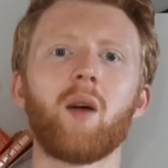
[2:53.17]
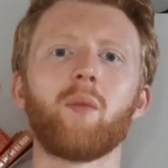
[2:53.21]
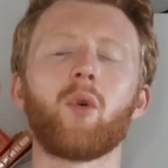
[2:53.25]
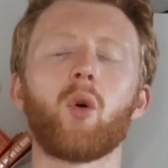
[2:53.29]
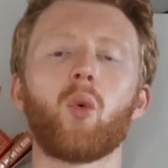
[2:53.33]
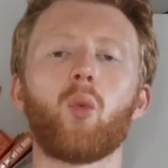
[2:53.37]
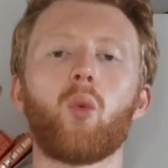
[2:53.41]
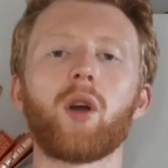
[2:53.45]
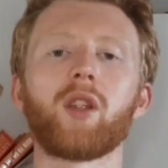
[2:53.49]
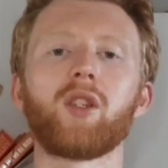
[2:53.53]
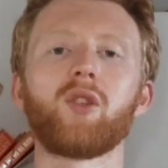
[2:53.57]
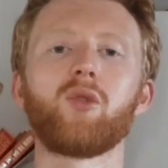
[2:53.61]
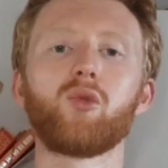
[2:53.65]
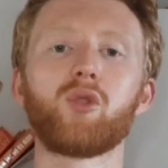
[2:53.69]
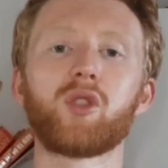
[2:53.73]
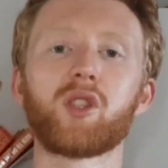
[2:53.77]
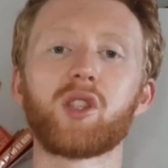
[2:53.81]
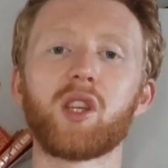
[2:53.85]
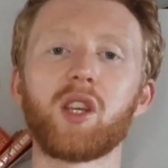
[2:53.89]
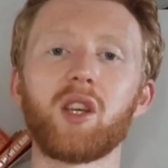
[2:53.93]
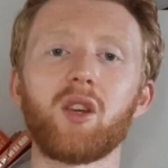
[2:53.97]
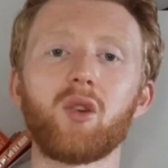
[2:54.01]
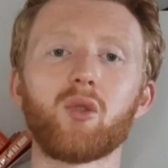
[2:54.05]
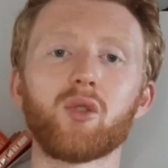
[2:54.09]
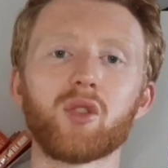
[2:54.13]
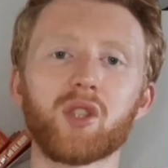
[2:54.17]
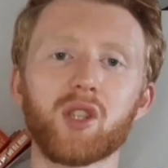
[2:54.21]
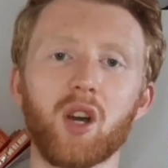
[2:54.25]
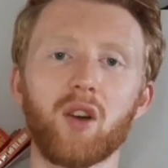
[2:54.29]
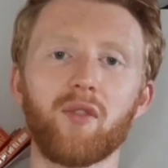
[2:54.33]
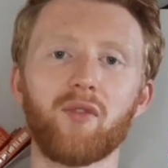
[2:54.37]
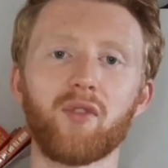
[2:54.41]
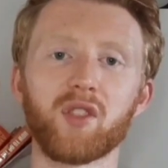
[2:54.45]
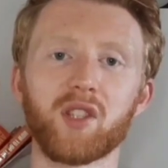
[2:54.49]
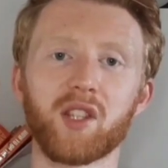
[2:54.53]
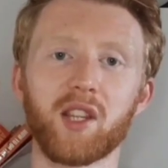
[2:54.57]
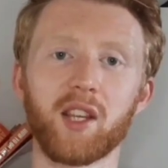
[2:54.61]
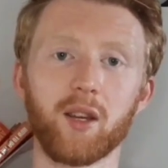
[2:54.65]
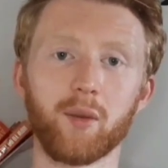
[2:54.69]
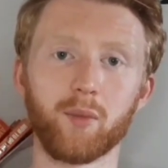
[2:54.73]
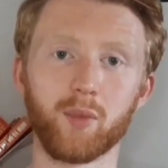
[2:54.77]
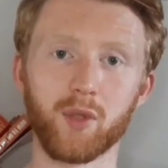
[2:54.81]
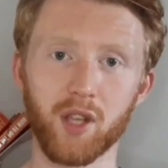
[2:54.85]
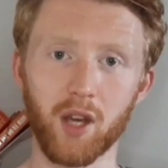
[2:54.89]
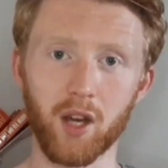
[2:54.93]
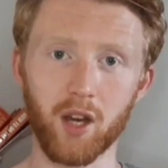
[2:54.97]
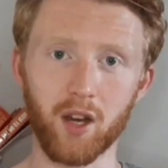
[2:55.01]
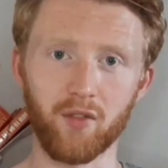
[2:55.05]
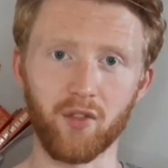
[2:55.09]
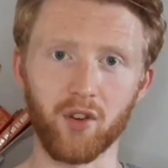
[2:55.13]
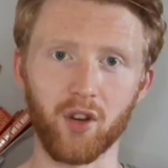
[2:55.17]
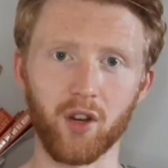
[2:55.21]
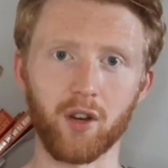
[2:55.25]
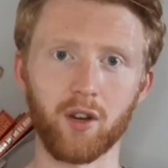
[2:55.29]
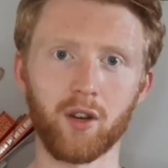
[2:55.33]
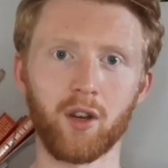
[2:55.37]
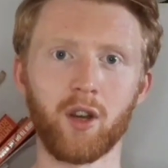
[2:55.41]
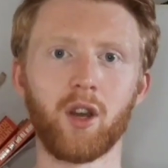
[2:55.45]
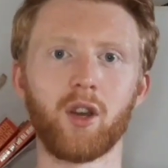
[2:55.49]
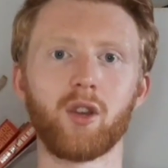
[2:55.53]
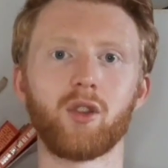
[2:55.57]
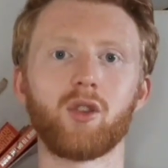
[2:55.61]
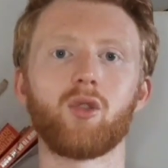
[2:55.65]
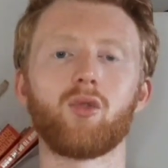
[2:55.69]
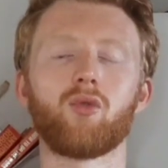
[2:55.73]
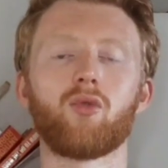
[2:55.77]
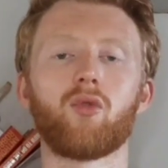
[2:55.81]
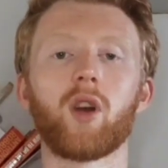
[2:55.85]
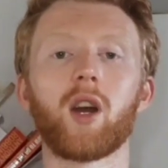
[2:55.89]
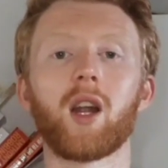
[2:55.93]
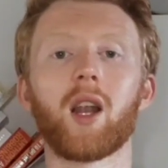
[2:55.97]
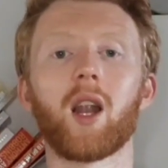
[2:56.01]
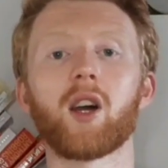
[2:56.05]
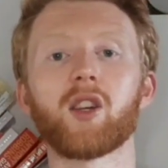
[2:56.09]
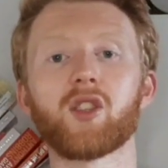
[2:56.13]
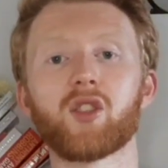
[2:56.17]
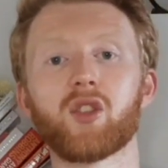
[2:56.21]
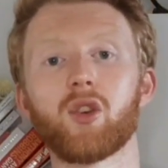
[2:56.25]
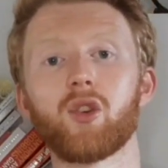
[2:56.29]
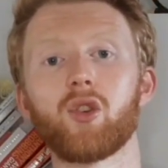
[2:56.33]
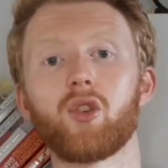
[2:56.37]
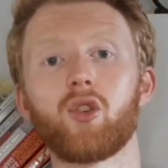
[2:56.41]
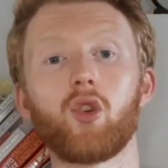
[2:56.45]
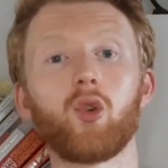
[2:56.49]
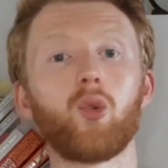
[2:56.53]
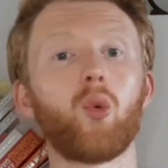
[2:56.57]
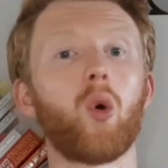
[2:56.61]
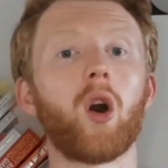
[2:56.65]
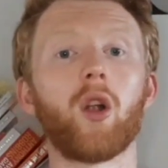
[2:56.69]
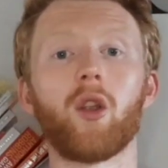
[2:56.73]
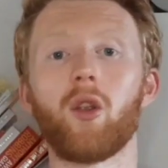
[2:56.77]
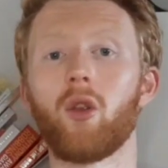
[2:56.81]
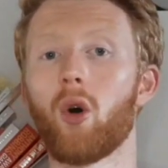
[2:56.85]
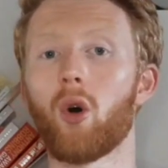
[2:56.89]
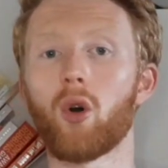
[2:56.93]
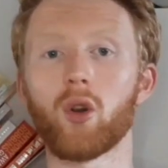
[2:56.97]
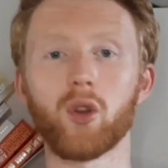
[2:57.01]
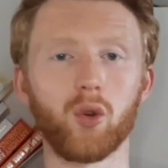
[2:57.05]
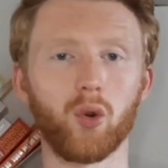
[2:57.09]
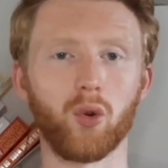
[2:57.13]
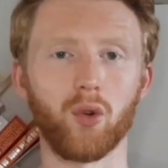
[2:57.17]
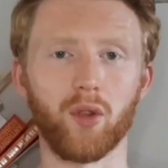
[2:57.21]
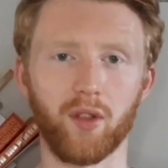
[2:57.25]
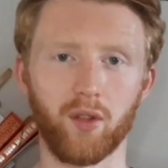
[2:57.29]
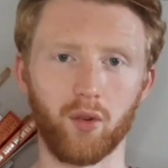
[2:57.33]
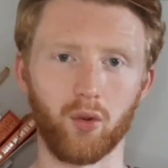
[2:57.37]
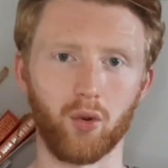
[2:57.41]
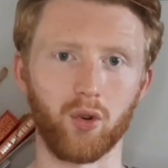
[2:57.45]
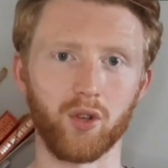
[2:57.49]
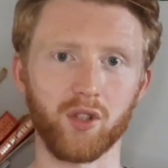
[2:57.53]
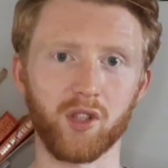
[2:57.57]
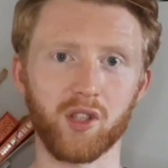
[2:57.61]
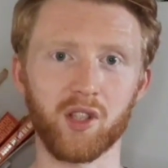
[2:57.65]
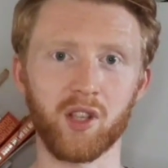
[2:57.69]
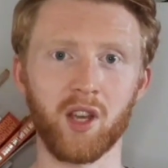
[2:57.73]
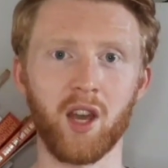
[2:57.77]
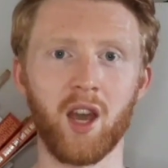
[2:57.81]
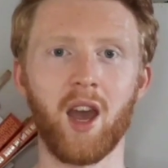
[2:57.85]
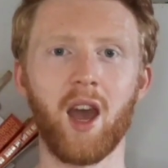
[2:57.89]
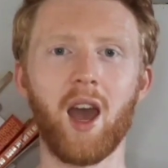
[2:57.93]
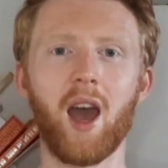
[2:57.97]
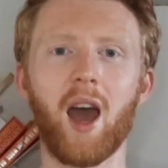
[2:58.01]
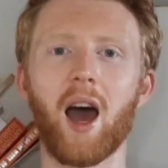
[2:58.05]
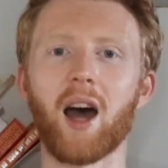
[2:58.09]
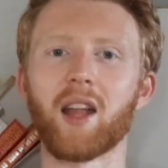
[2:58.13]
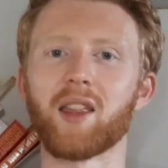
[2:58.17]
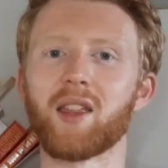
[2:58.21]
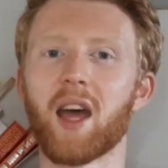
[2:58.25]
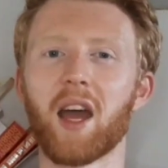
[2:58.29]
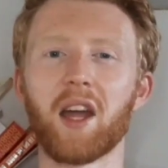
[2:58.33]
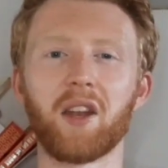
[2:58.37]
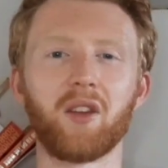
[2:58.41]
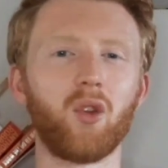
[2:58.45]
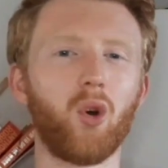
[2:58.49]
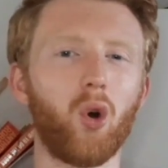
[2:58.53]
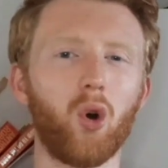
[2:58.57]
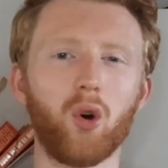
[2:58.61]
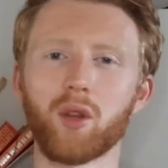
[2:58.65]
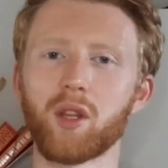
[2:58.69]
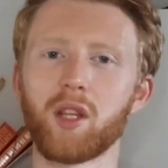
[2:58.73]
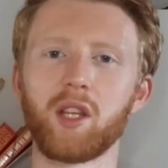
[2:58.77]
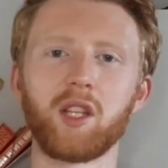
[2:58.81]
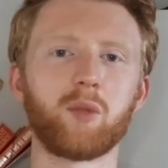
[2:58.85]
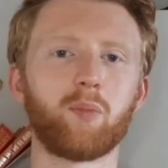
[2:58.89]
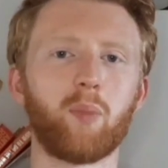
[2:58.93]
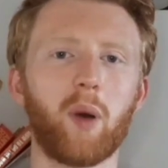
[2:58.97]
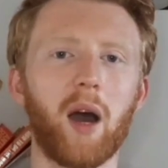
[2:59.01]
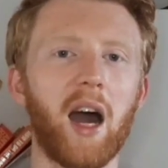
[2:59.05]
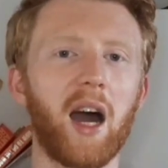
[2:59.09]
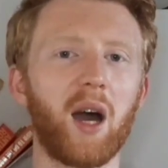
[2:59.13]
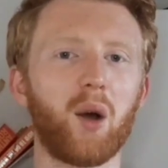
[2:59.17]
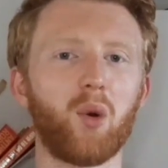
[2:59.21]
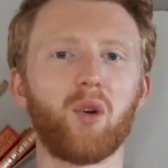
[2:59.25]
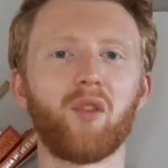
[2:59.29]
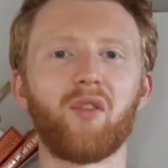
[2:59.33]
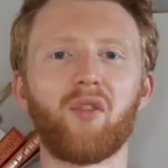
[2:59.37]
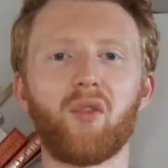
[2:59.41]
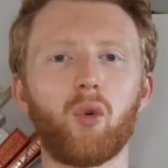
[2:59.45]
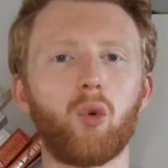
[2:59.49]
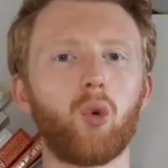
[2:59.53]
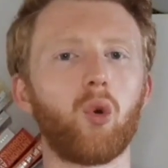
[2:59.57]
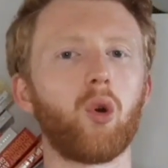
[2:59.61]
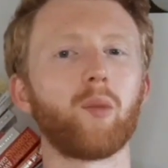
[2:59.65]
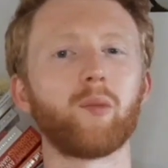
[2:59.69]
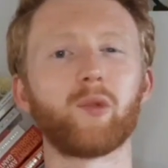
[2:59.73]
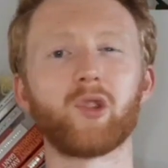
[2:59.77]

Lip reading: But when you see yourself as the observer, you realize that you are not your thoughts, and they're not these powerful